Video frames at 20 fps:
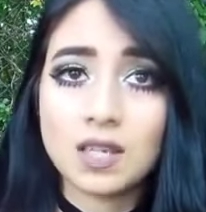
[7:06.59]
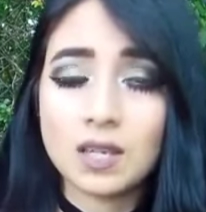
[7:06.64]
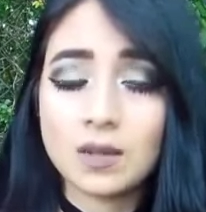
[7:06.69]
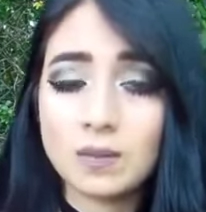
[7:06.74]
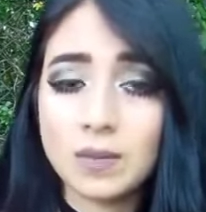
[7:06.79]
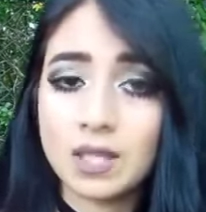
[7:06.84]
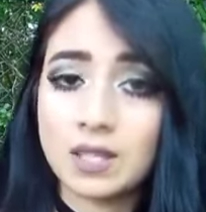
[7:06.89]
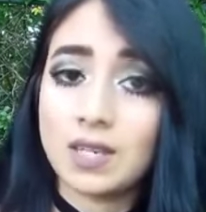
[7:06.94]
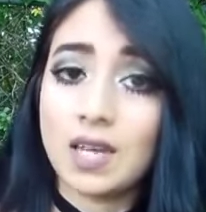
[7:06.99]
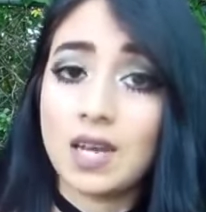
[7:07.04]
I
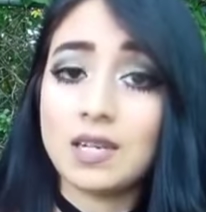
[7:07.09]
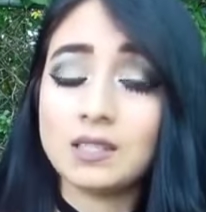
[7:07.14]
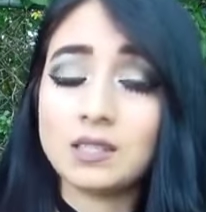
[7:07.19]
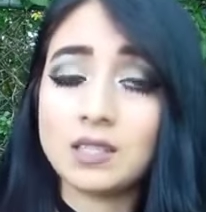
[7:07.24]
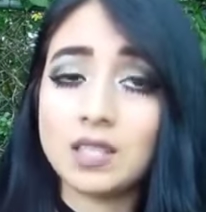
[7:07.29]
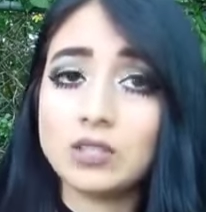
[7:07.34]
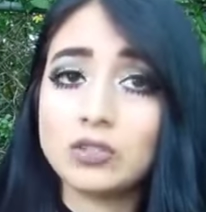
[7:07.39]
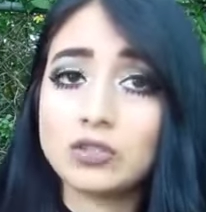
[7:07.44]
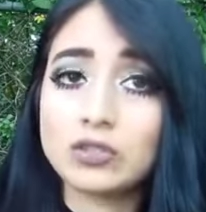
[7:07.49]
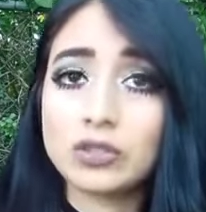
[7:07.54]
mean, I
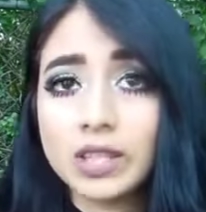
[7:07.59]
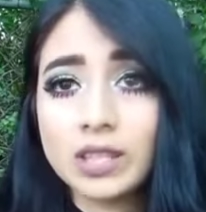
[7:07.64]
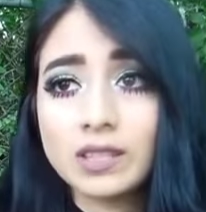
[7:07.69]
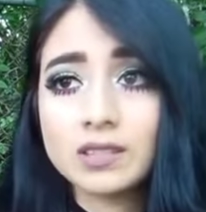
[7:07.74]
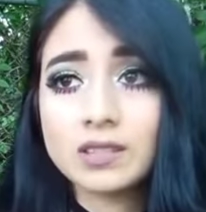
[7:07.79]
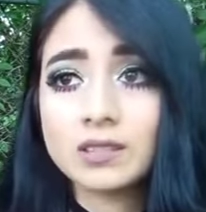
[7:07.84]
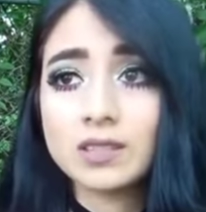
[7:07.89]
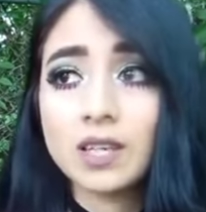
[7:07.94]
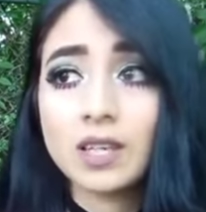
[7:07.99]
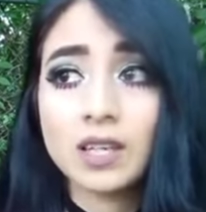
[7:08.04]
say drink
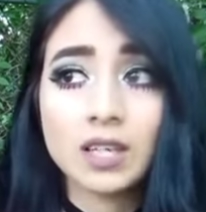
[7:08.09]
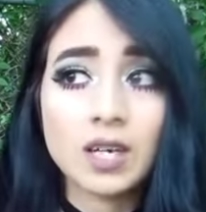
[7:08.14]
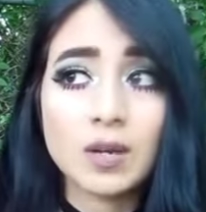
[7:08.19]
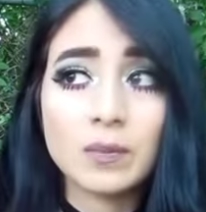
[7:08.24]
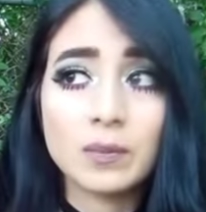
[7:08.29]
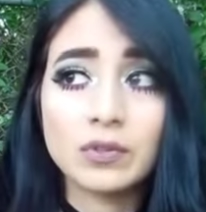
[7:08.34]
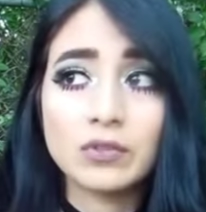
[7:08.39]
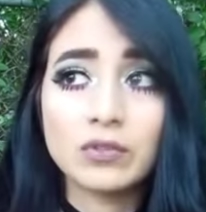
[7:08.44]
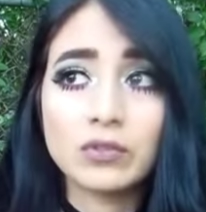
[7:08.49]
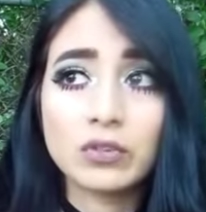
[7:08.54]
a
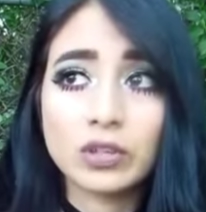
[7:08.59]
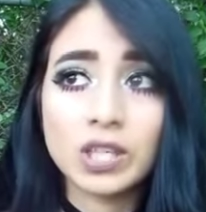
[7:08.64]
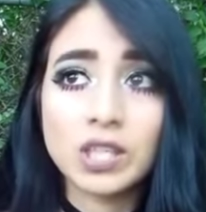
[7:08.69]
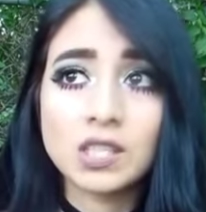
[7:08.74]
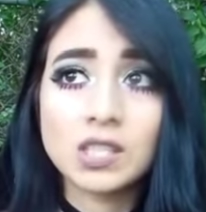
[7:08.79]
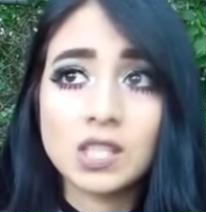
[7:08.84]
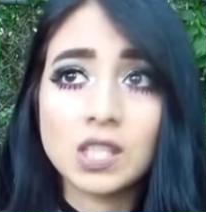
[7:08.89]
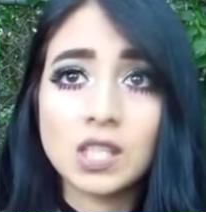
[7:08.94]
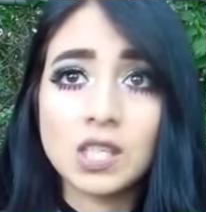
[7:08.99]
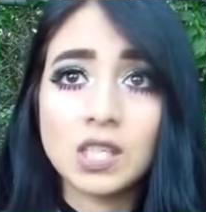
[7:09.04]
cup of
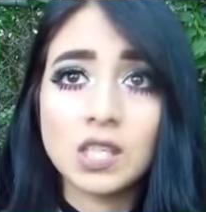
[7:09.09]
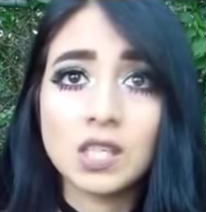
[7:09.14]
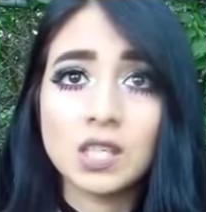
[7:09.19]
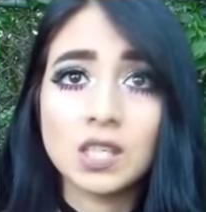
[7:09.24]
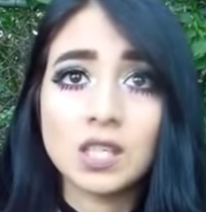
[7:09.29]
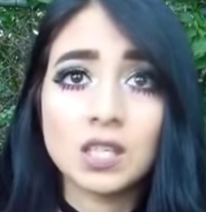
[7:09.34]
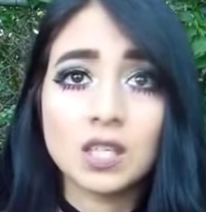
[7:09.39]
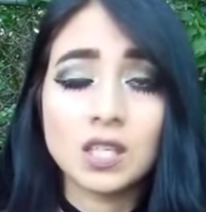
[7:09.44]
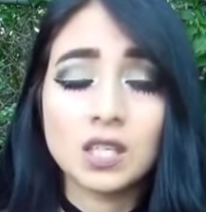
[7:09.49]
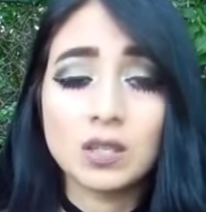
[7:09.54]
green tea
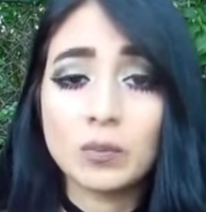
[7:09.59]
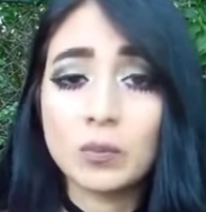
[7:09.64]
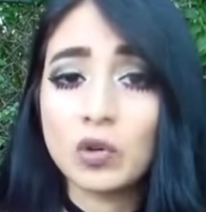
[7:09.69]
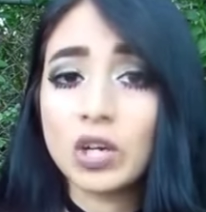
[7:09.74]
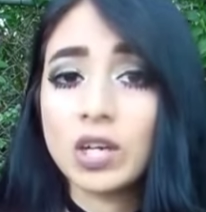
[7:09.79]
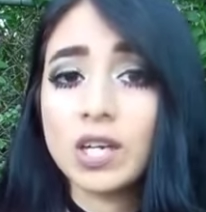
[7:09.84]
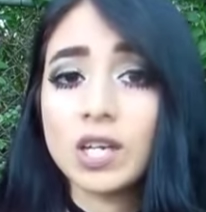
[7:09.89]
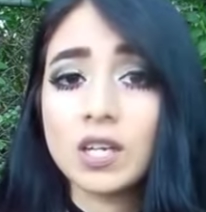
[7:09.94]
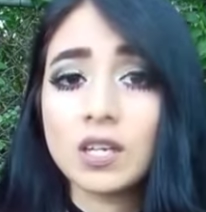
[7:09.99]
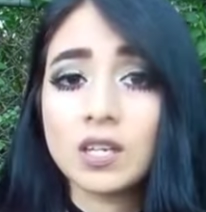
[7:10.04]
in the
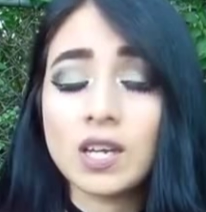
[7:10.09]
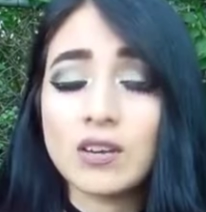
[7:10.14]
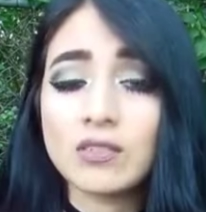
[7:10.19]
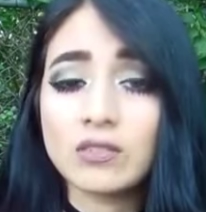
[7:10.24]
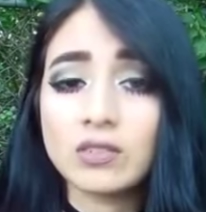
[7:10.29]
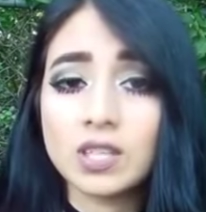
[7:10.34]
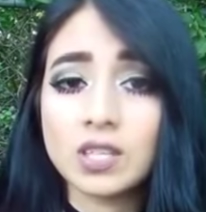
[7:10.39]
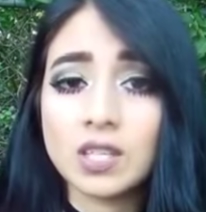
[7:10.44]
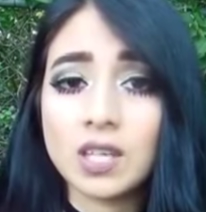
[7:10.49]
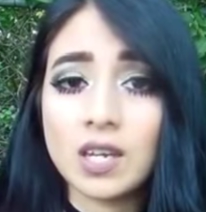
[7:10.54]
morning
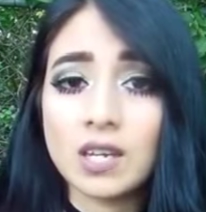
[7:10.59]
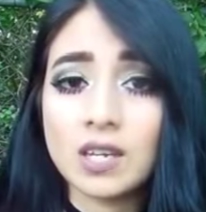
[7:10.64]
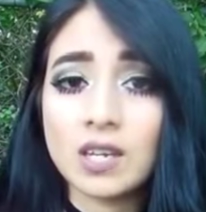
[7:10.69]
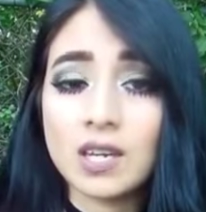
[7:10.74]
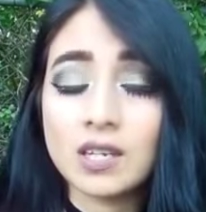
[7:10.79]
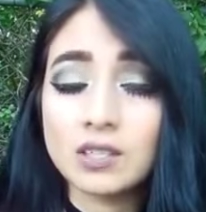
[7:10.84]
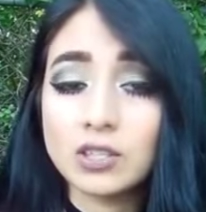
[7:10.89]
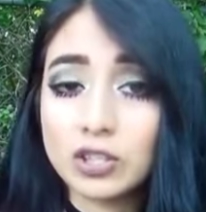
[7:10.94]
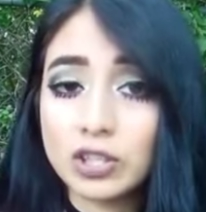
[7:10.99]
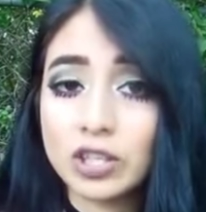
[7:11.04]
every day
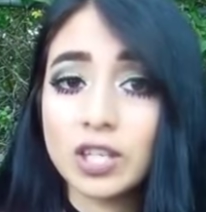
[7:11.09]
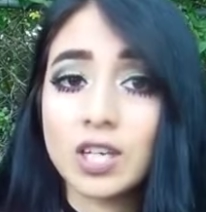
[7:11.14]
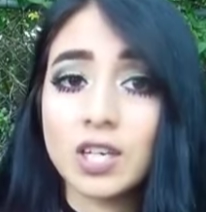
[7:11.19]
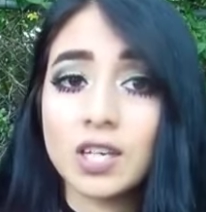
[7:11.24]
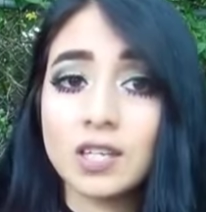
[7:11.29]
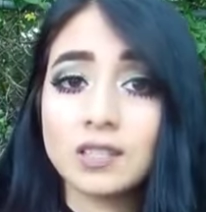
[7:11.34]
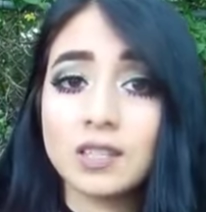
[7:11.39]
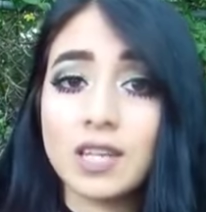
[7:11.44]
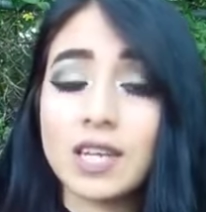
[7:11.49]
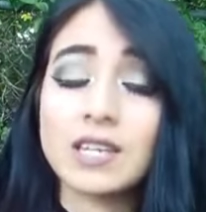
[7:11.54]
and you're
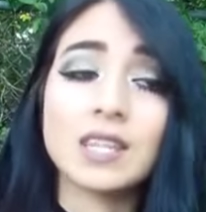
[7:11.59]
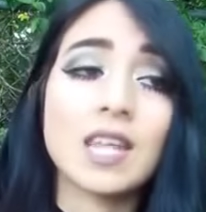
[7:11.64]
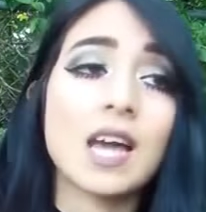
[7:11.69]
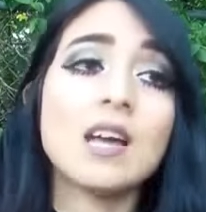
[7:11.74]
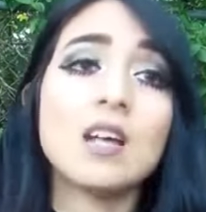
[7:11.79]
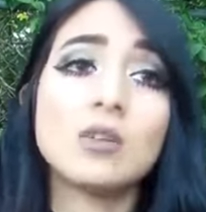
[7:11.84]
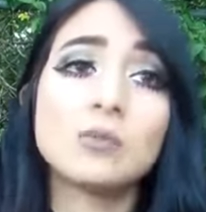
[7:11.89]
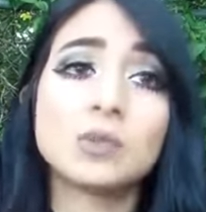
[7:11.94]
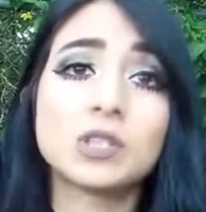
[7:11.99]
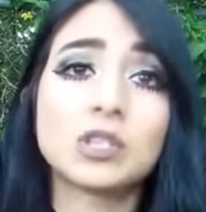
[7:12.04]
good. Like, that
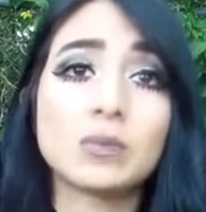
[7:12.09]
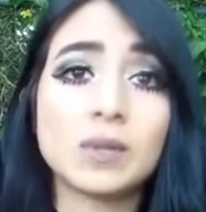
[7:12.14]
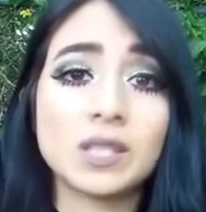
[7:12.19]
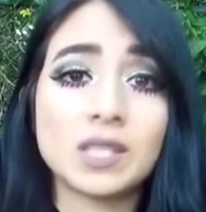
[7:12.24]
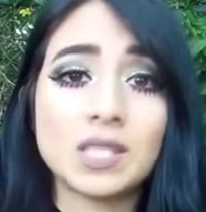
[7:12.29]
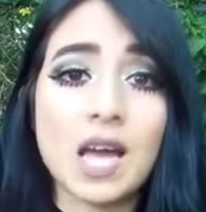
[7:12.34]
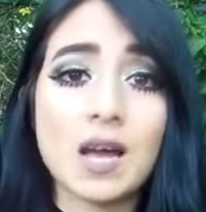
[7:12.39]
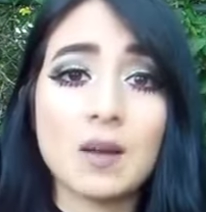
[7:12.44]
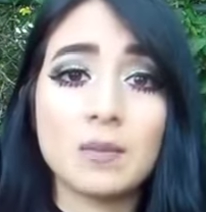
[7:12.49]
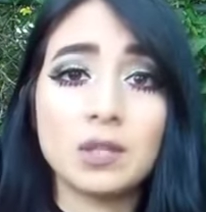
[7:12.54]
helps your
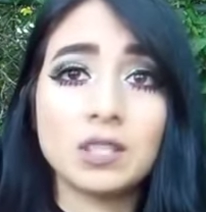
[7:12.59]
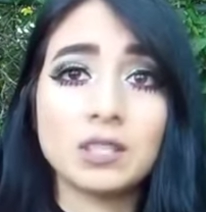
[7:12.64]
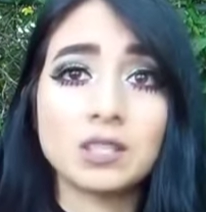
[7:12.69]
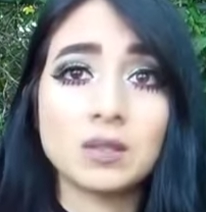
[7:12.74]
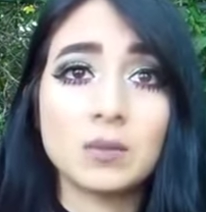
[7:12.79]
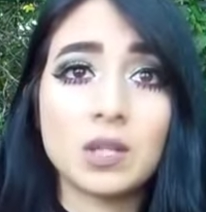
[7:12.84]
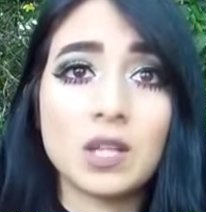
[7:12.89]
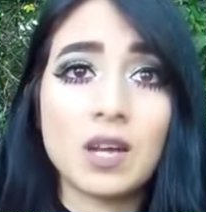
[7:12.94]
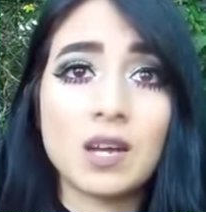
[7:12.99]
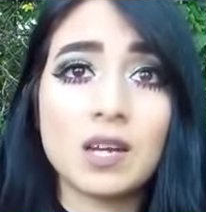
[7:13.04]

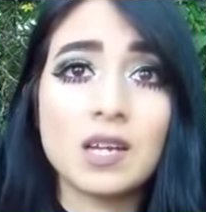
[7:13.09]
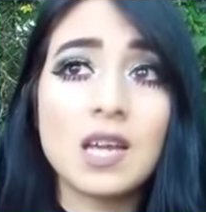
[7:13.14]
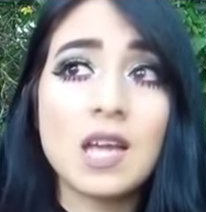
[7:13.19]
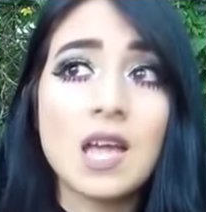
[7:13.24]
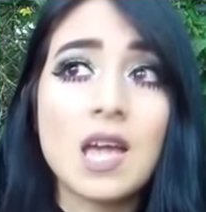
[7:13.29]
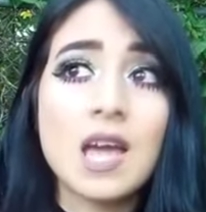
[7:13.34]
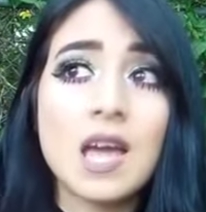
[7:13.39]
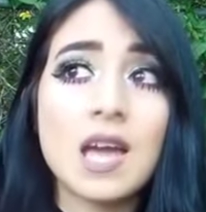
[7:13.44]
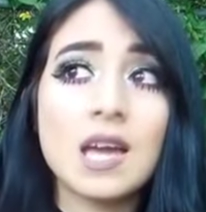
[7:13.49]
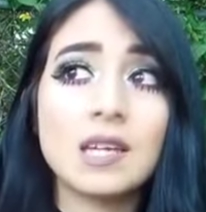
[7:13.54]
metabolism a lot.
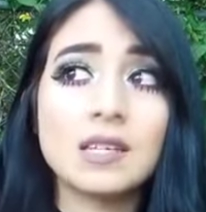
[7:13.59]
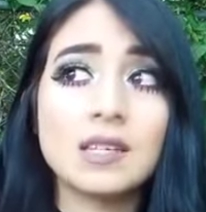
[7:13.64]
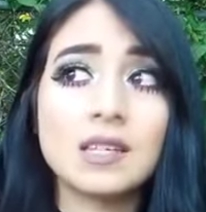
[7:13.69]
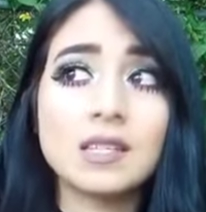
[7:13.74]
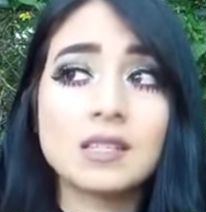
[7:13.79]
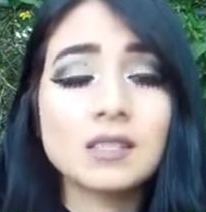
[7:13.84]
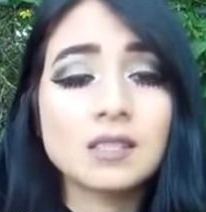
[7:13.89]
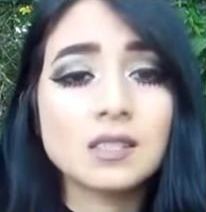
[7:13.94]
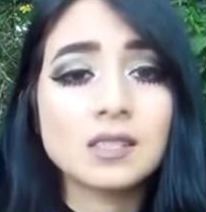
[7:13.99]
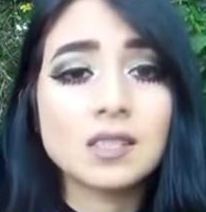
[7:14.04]
And
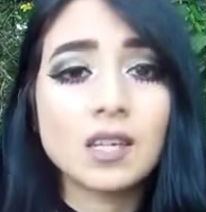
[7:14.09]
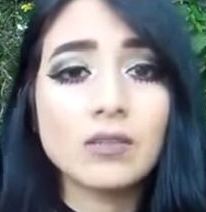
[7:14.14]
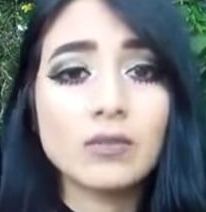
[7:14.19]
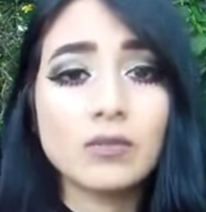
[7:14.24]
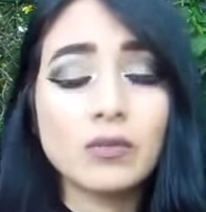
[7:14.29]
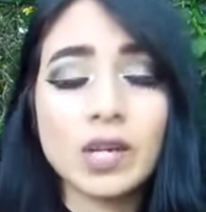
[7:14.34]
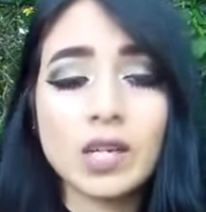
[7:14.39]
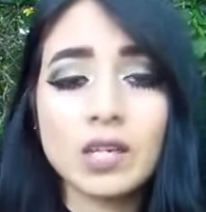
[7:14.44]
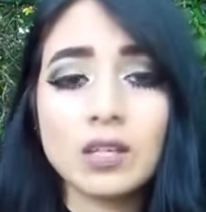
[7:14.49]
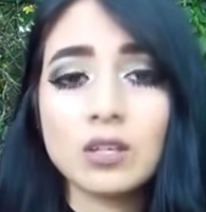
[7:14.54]
it's a safe
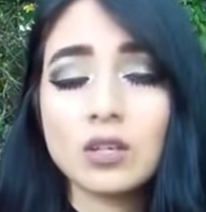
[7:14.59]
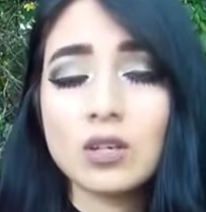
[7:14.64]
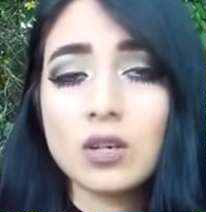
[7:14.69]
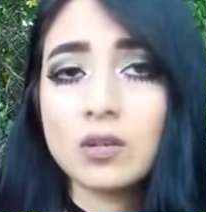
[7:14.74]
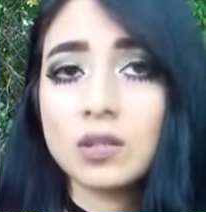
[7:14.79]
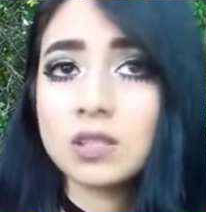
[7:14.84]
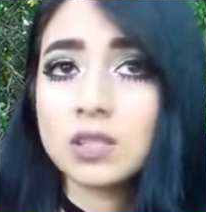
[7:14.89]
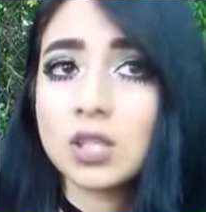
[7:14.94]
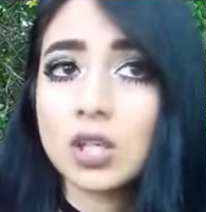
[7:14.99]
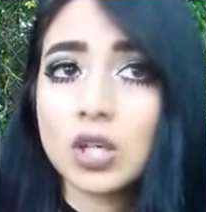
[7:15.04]
way, you know,
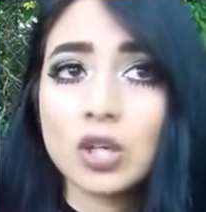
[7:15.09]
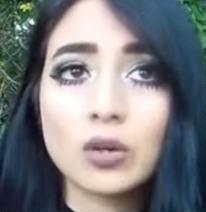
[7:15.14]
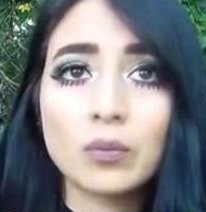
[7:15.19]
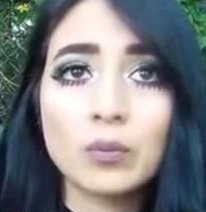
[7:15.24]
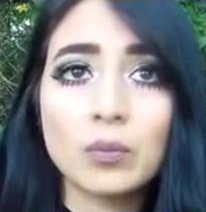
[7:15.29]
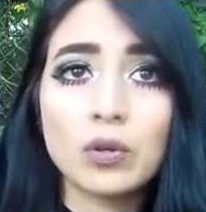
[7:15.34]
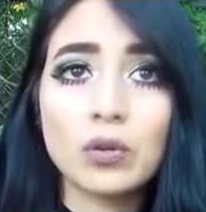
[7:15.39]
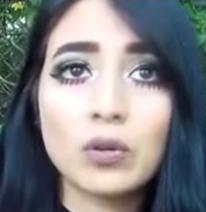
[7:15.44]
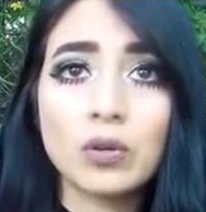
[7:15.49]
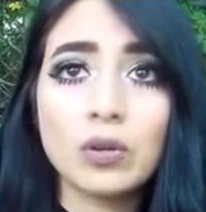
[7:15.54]
it's
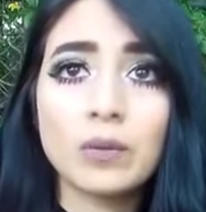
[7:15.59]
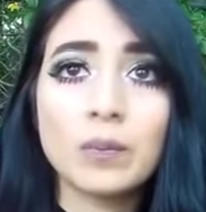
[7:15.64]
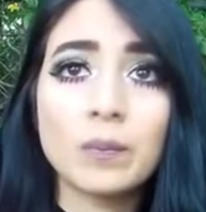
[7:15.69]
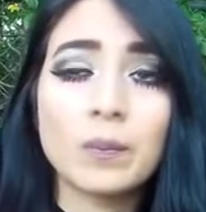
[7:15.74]
herbal.